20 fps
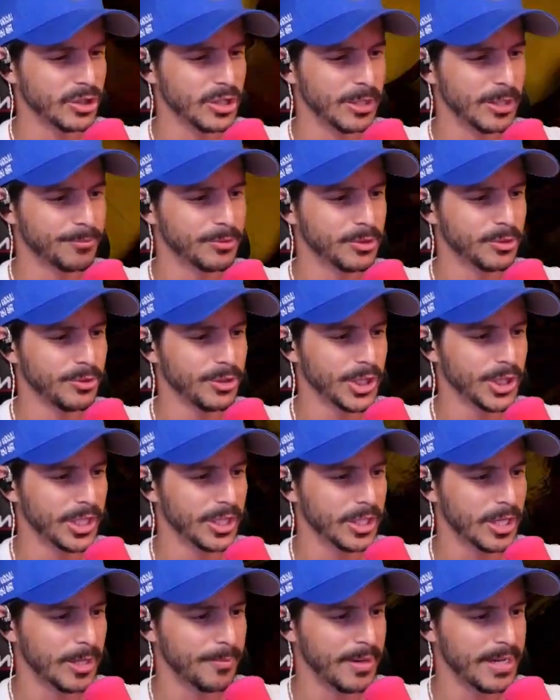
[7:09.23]
come through, you're
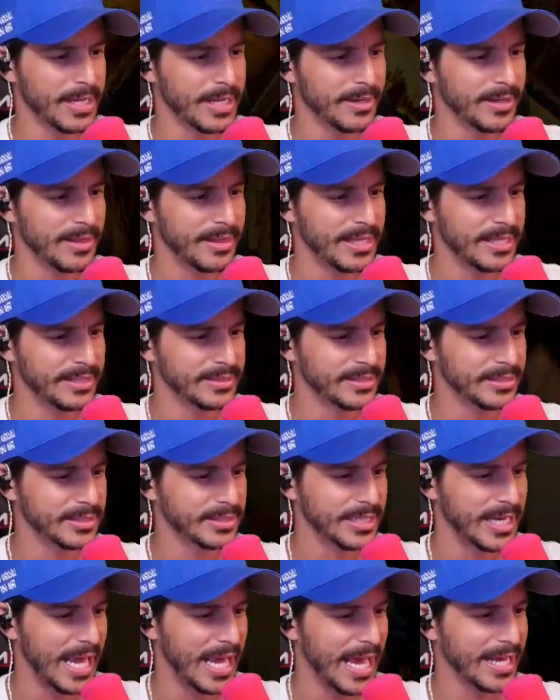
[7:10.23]
gonna come right here. This is
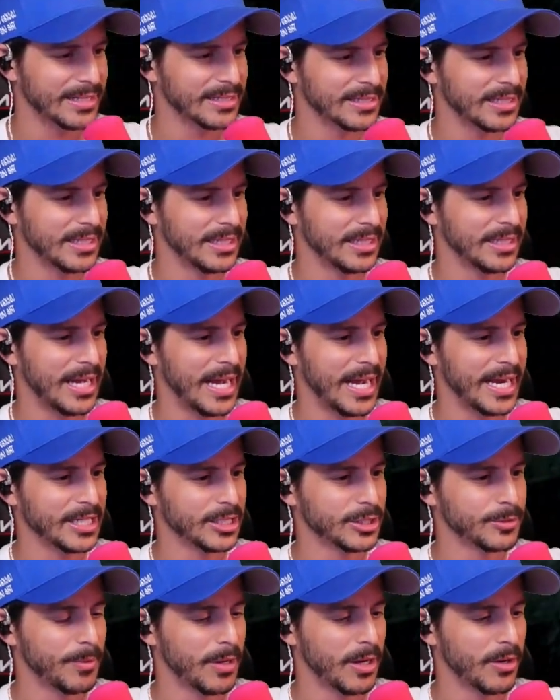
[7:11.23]
an excellent hiding
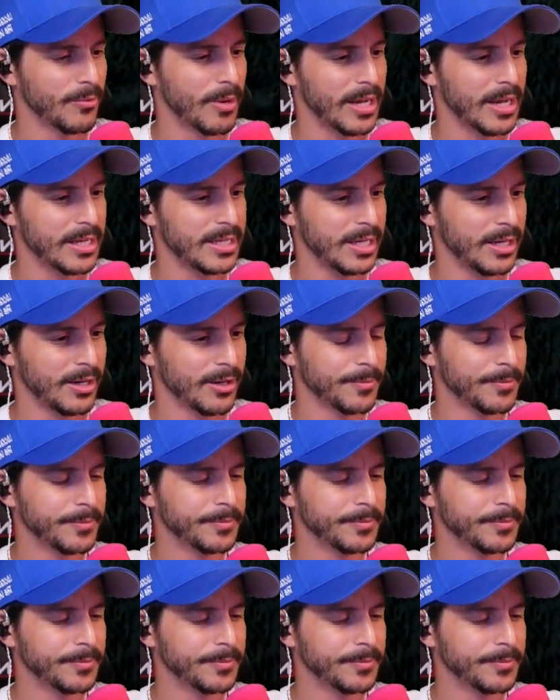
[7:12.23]
spot right here.